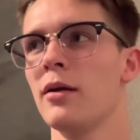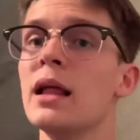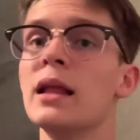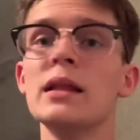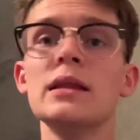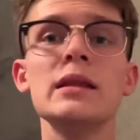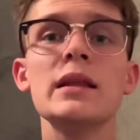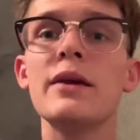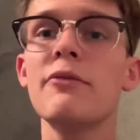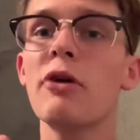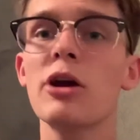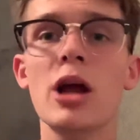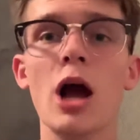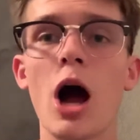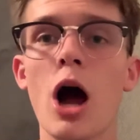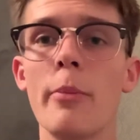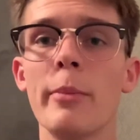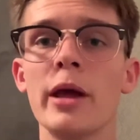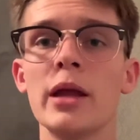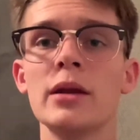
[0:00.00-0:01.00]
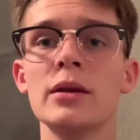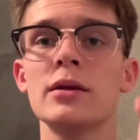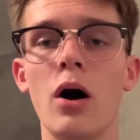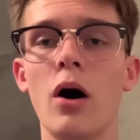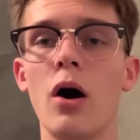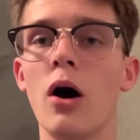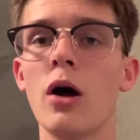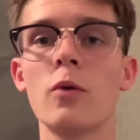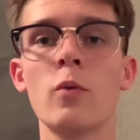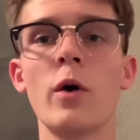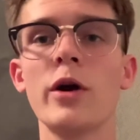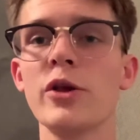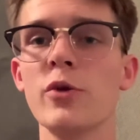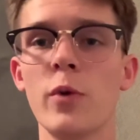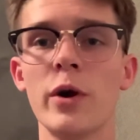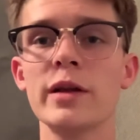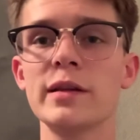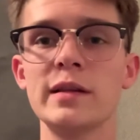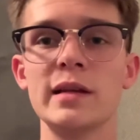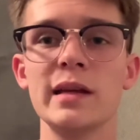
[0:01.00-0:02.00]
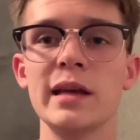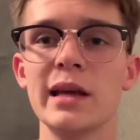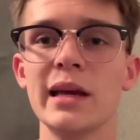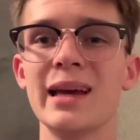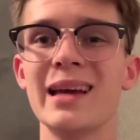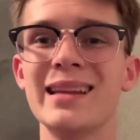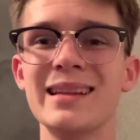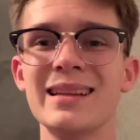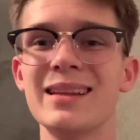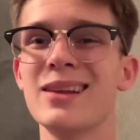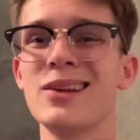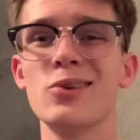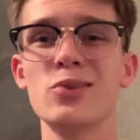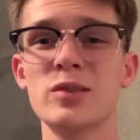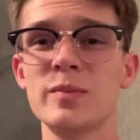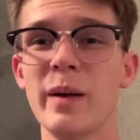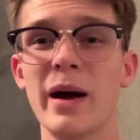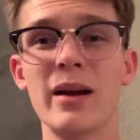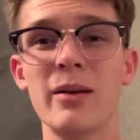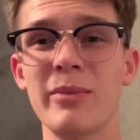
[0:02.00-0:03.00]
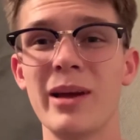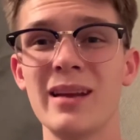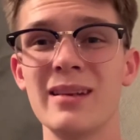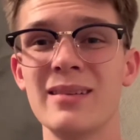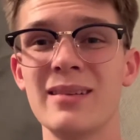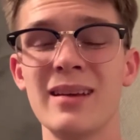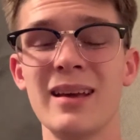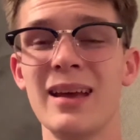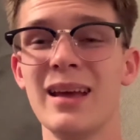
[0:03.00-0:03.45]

Leave a comment on what you want to see in the new Spider Man.